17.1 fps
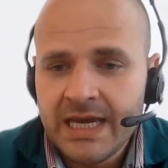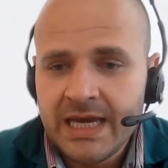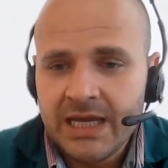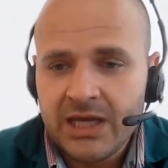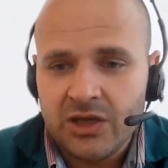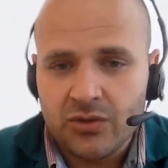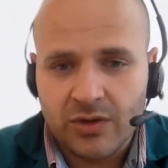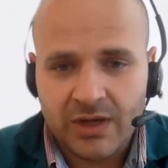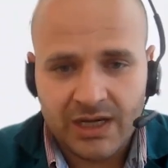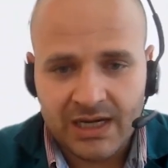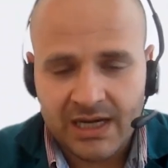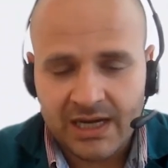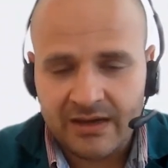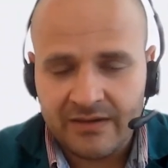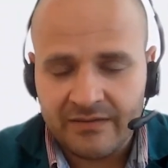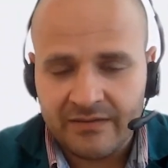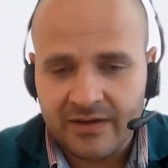You can
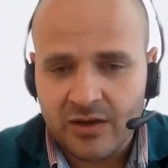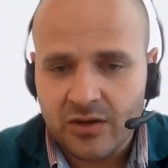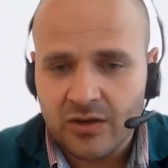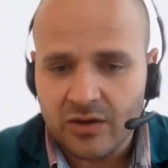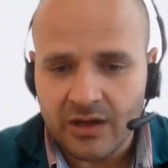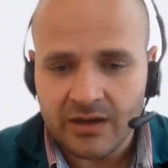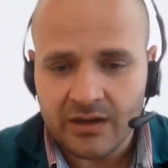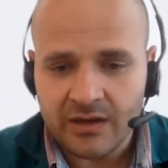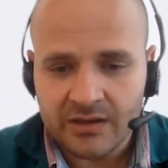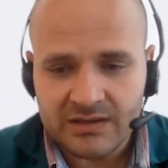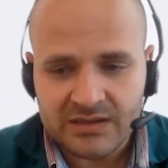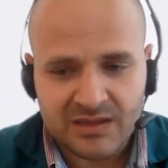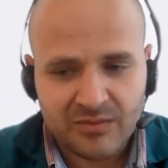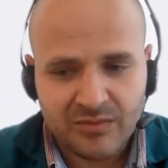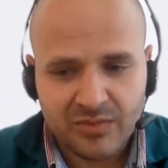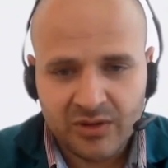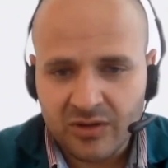have a
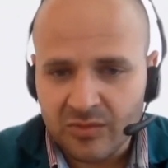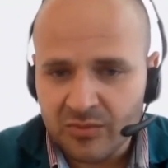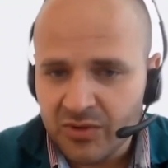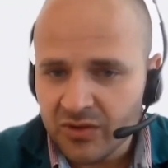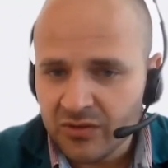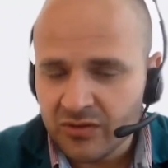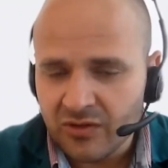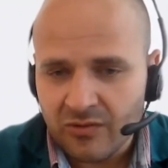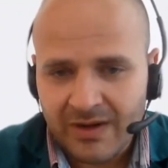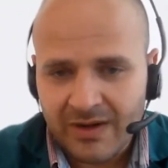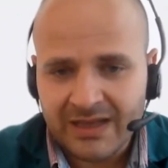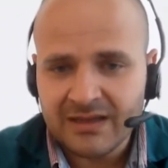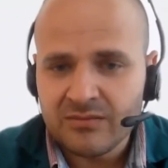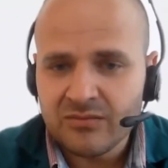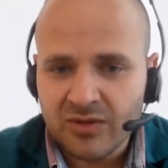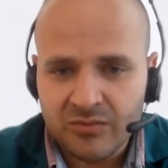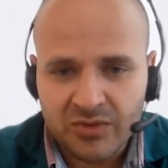simple computer,
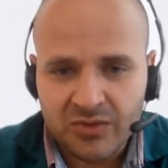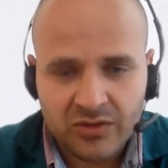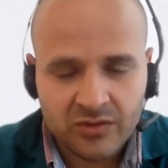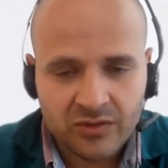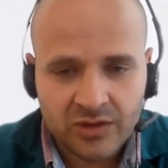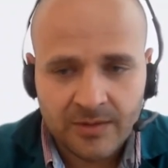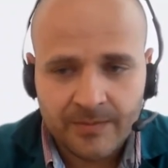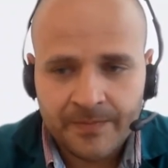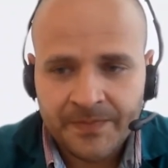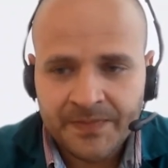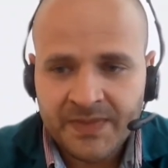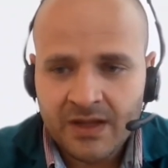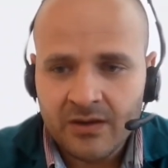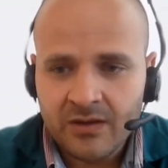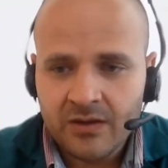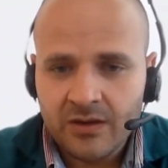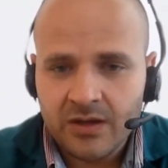random computer,
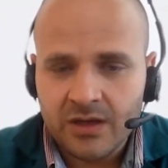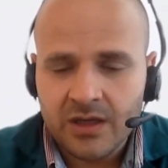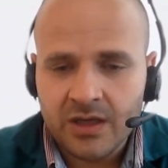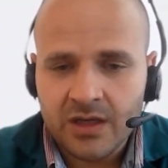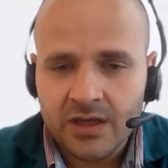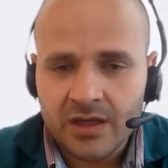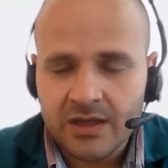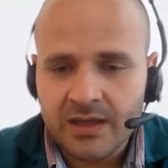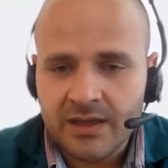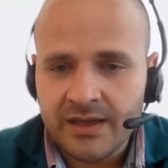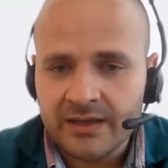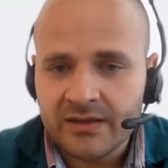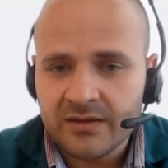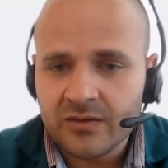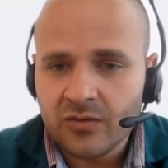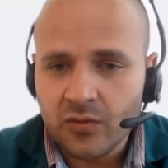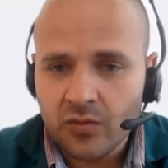
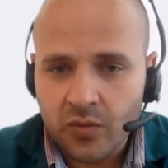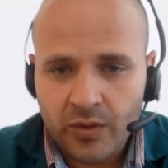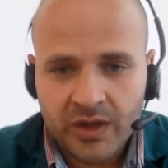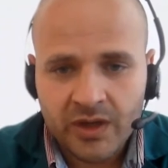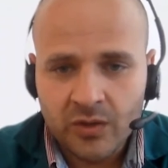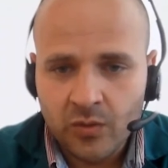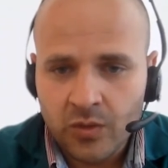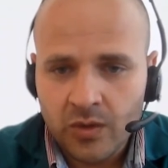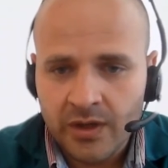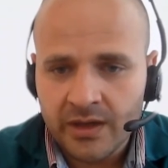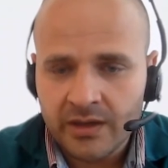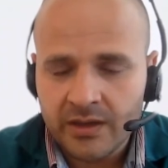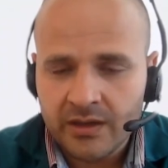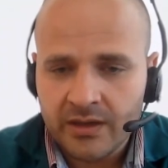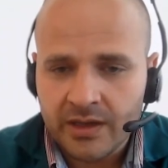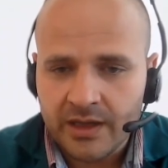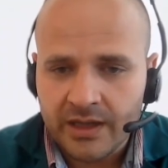that will
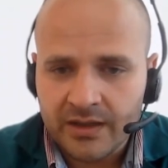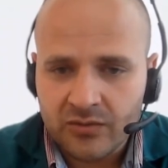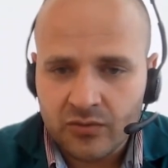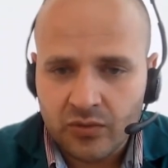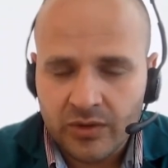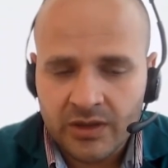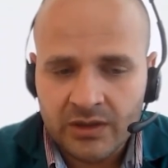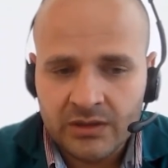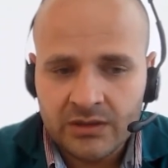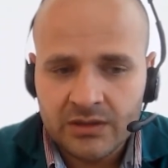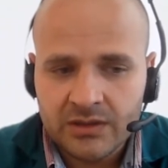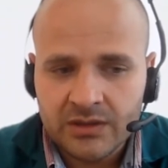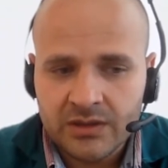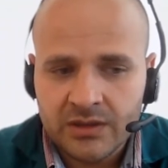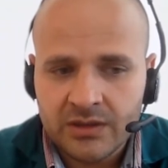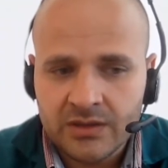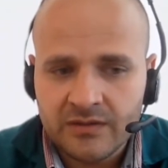work and will
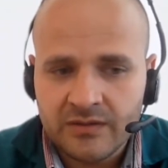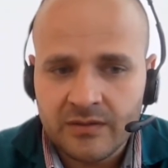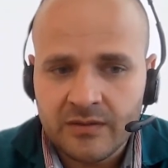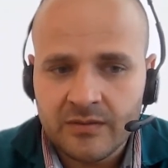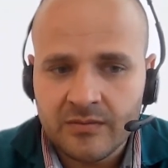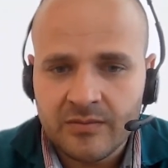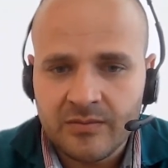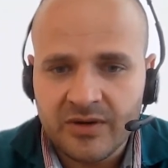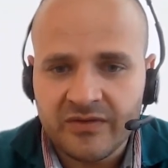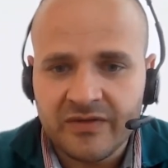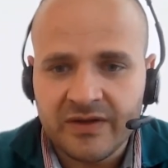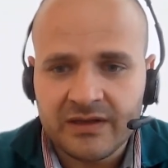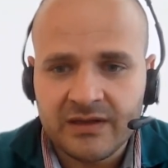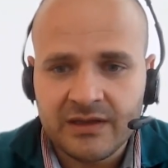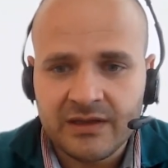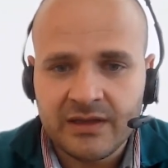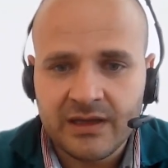
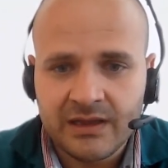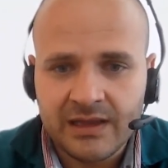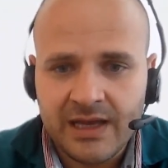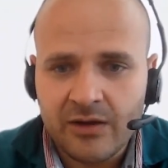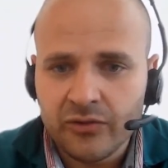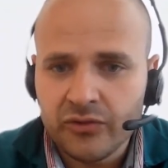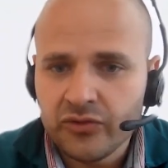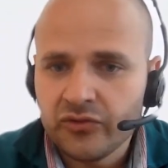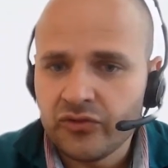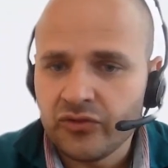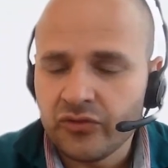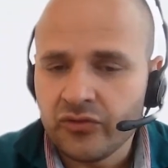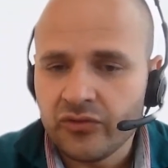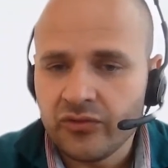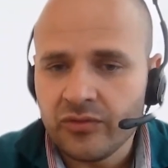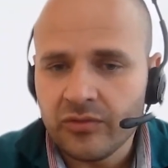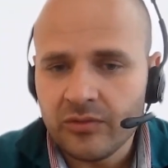perfectly allow you
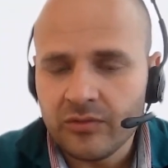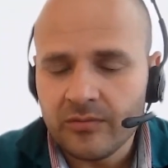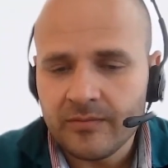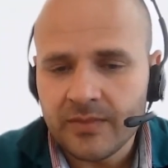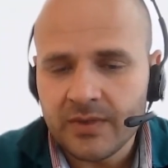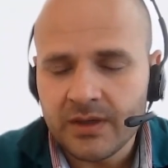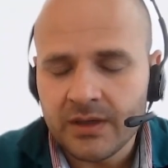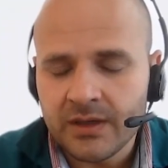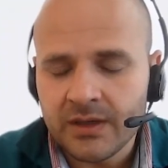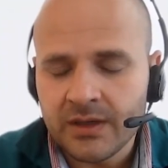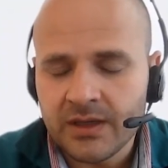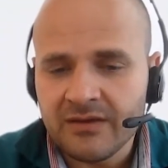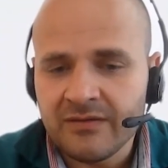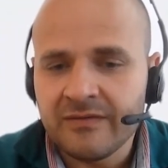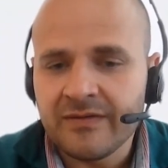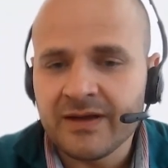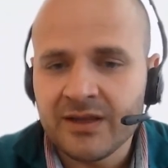to
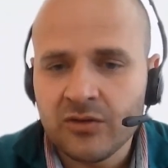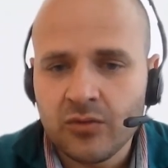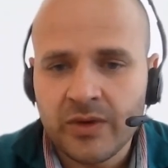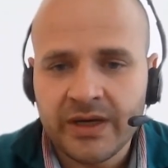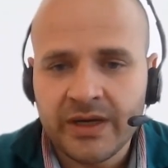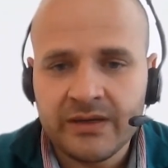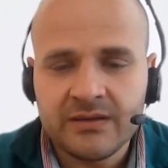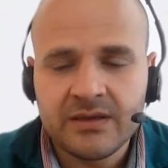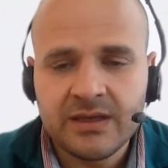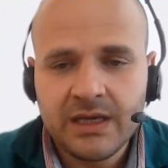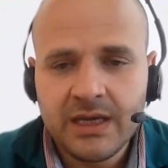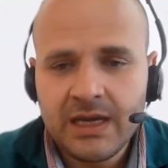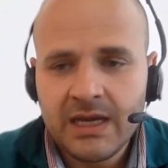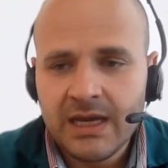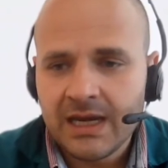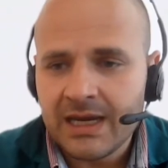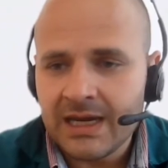evaluate
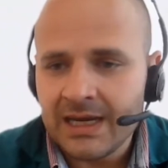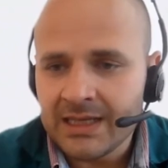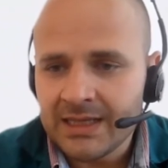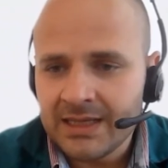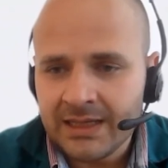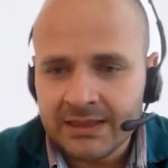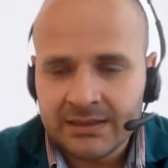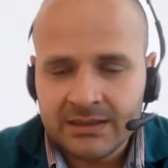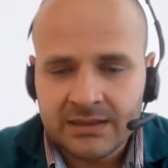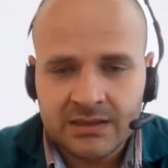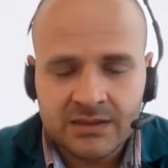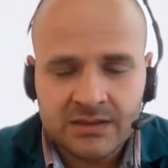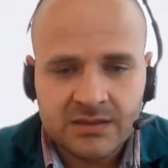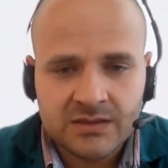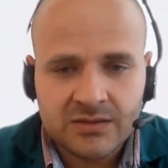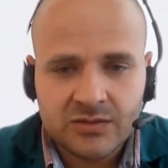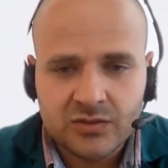CAD
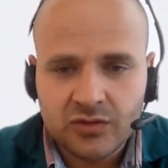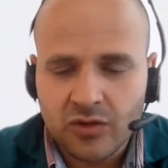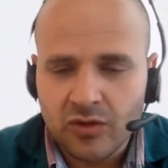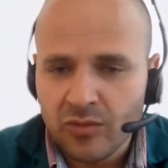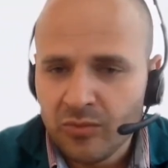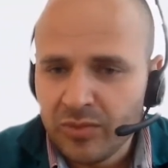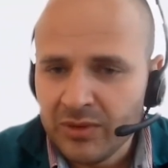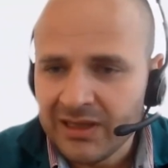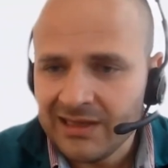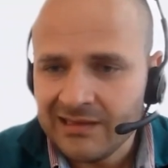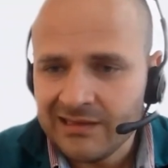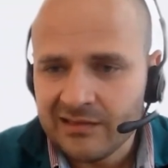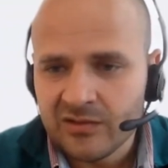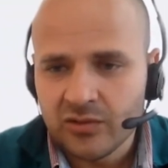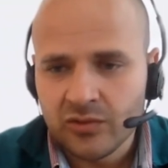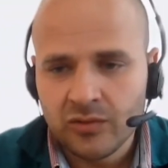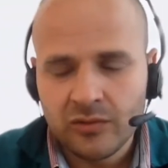datas,
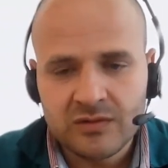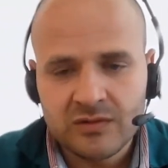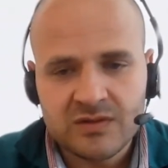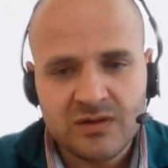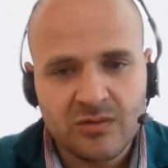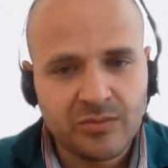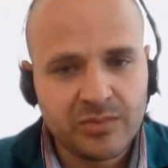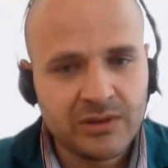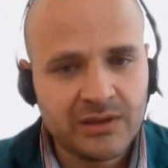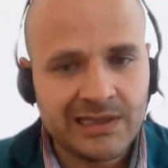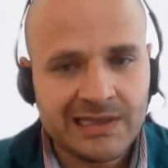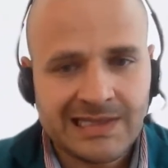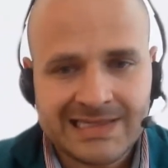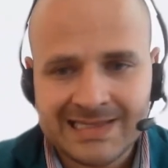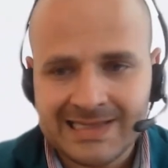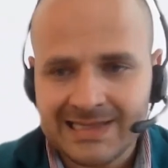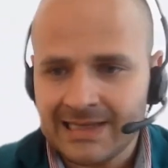complete tools,
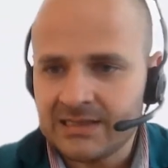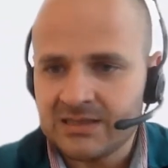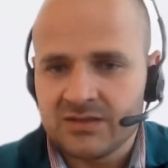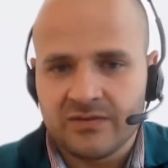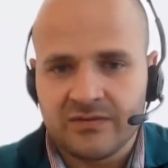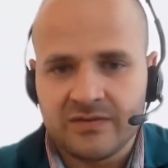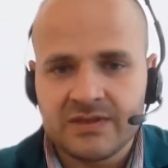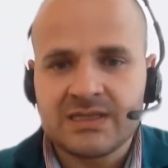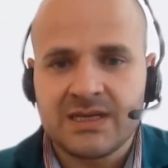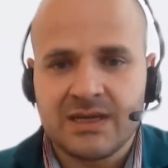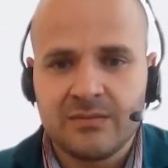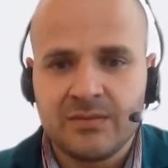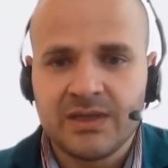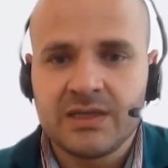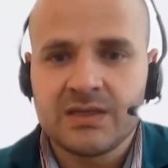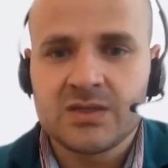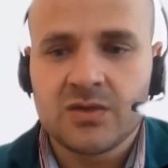complete sets of
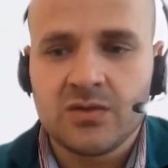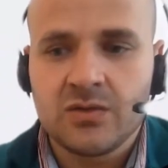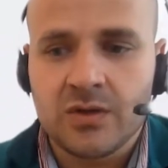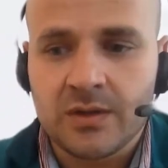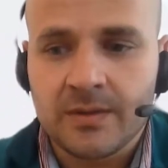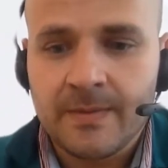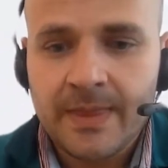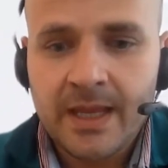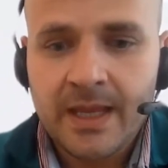assembly, and so on.